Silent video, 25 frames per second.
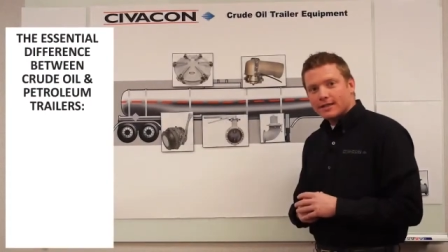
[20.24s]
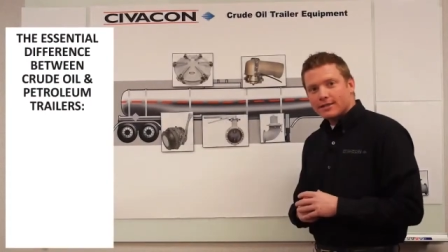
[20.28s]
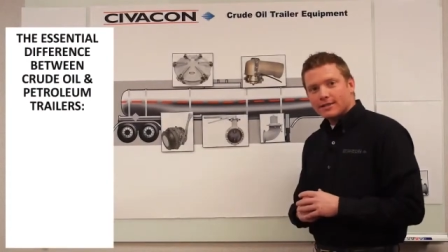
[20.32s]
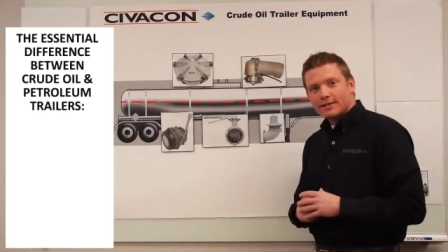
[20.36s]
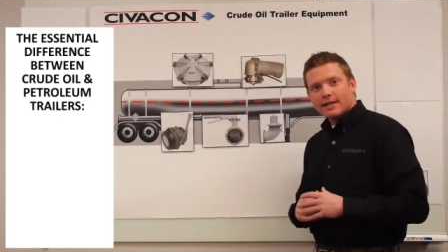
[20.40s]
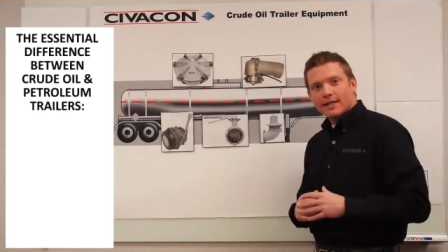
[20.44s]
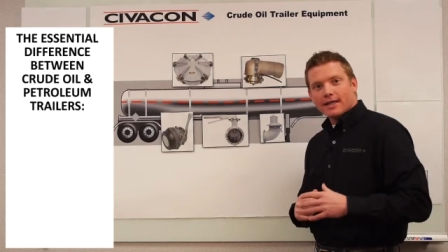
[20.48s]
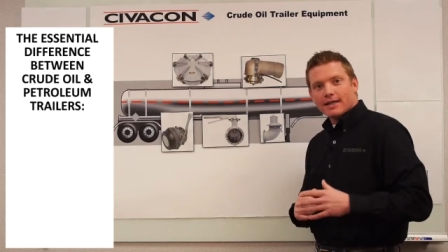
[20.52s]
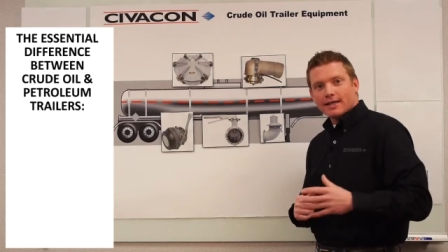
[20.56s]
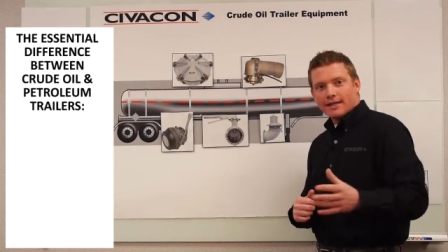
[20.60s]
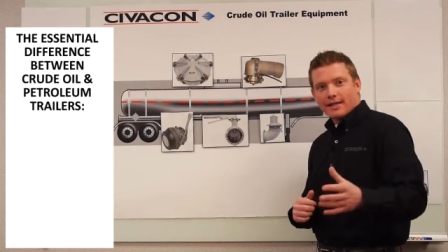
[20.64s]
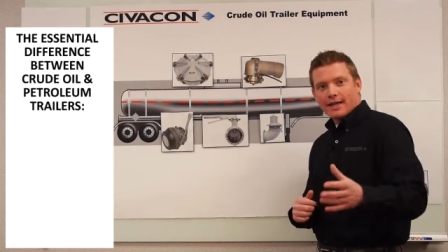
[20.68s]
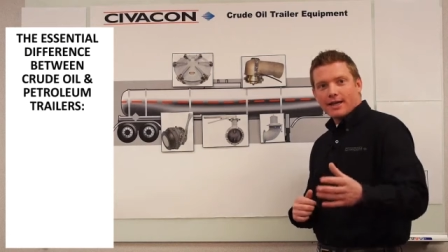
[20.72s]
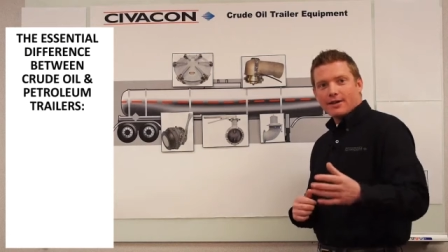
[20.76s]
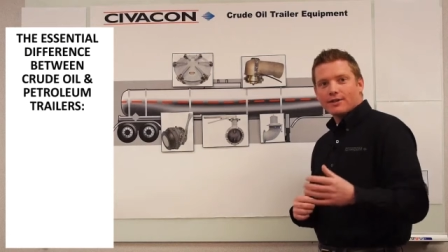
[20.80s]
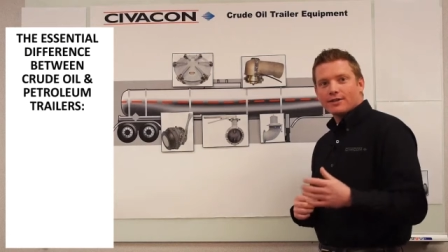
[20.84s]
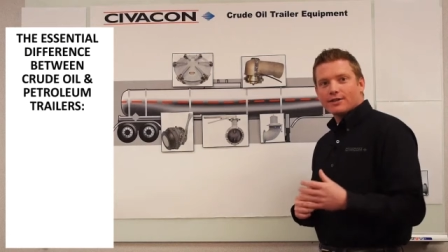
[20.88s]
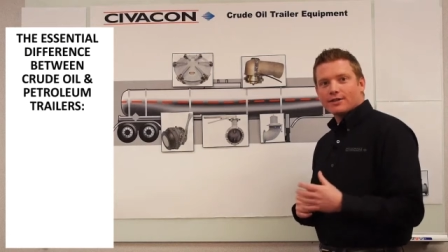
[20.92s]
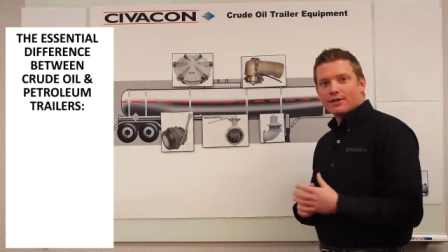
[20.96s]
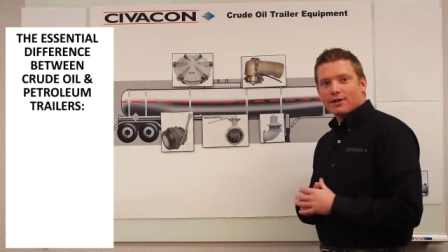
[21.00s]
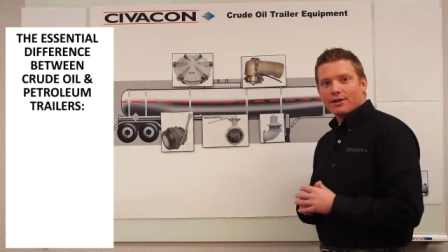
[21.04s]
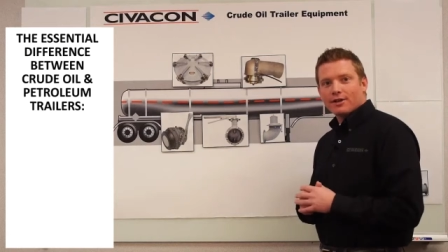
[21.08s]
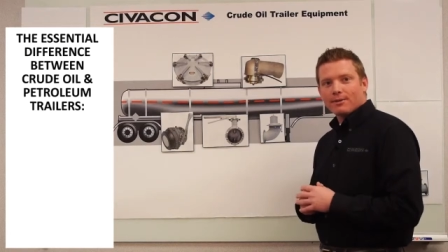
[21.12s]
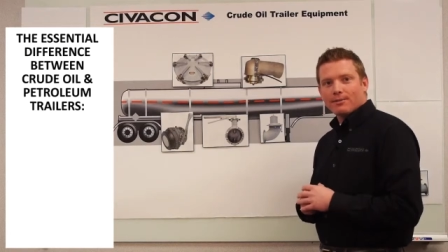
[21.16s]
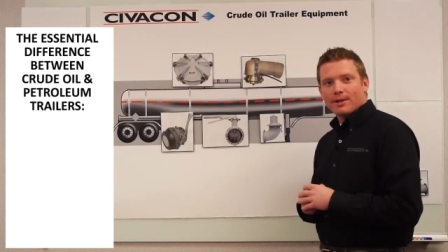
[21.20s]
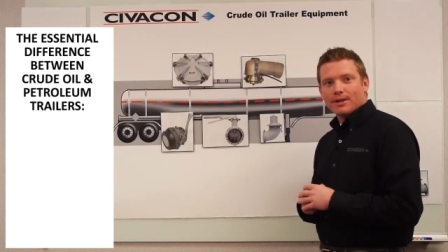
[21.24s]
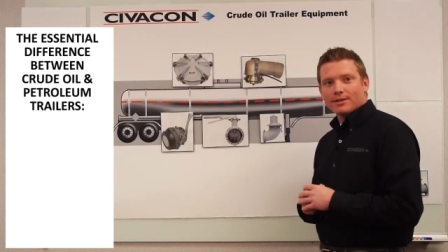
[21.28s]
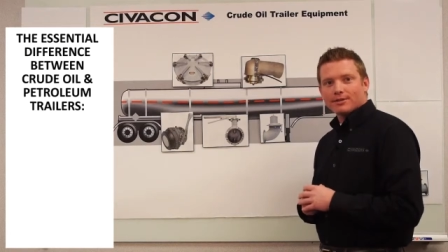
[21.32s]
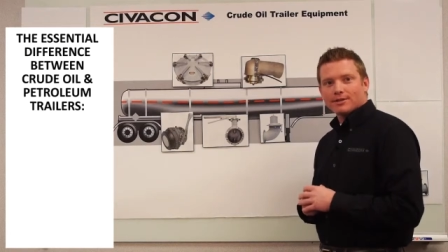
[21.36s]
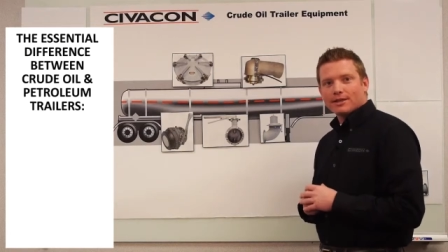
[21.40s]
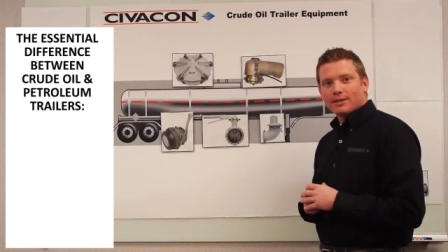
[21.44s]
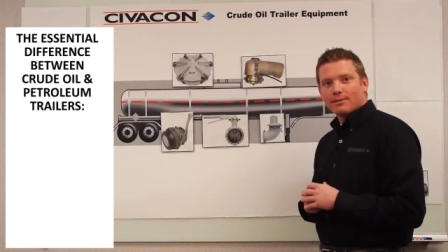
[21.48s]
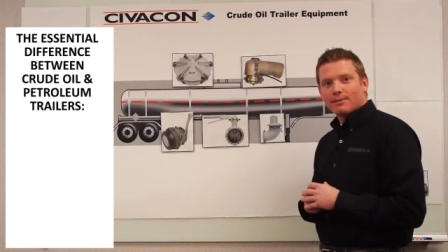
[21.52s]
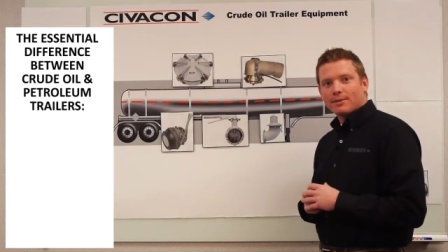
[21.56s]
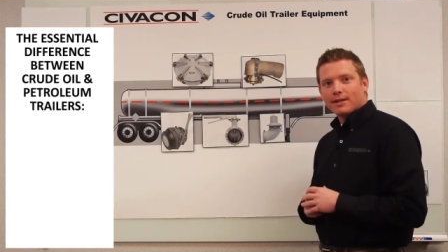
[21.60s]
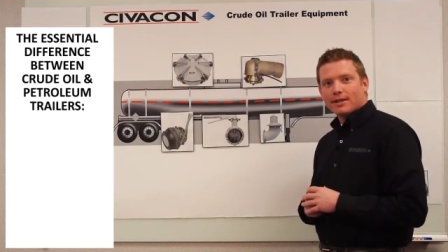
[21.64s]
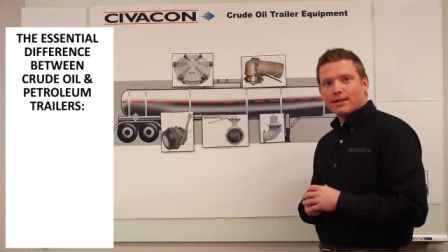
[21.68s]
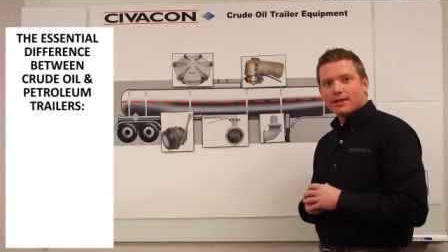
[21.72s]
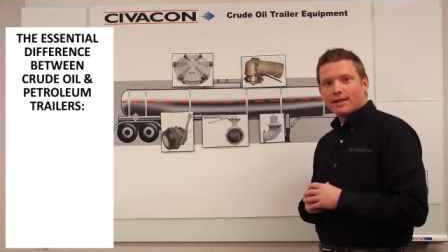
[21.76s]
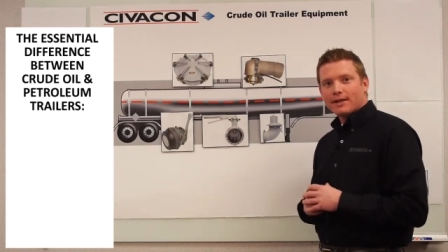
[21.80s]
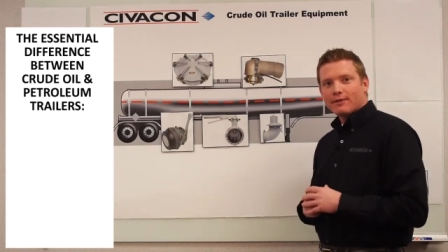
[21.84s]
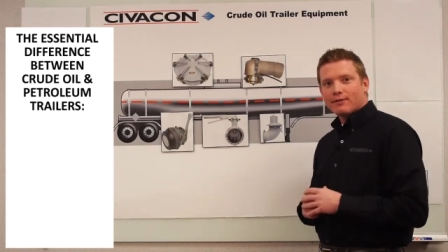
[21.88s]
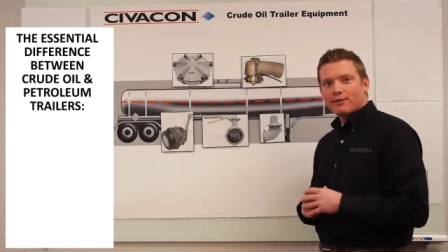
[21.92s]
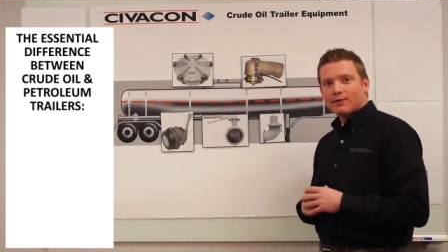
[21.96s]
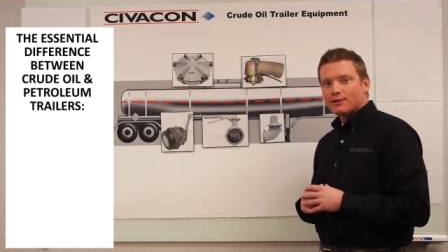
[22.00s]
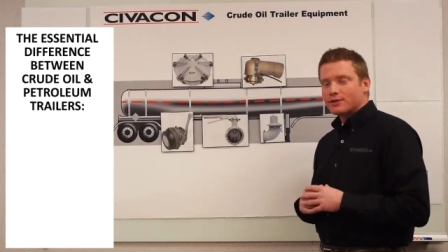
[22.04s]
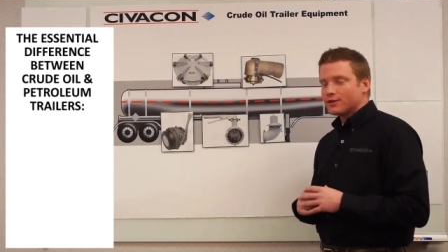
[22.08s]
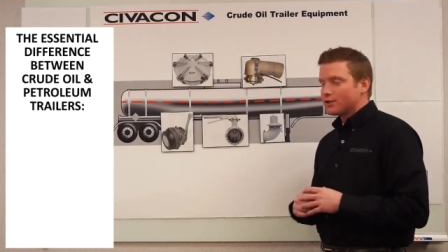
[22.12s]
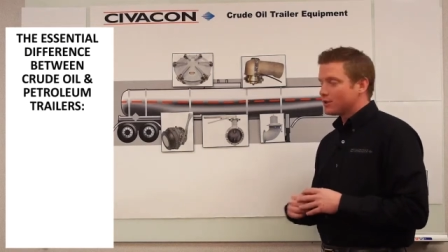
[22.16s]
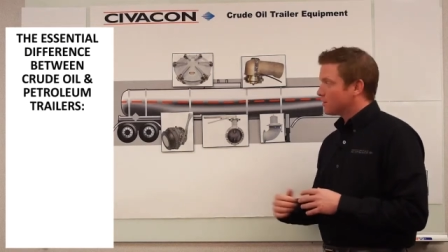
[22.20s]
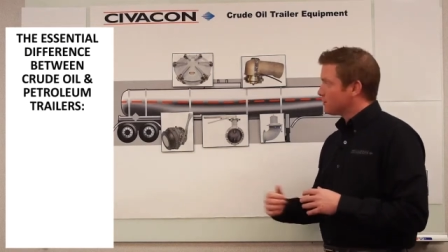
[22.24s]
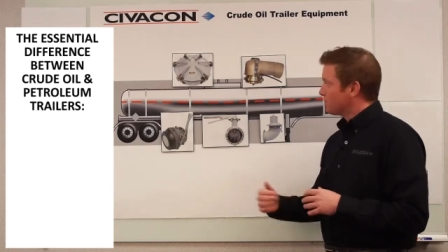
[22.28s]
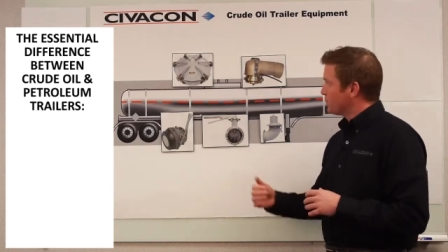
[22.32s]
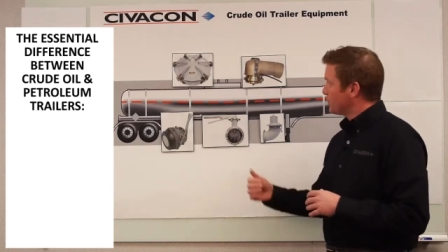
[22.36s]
a second now to talk about some of the differences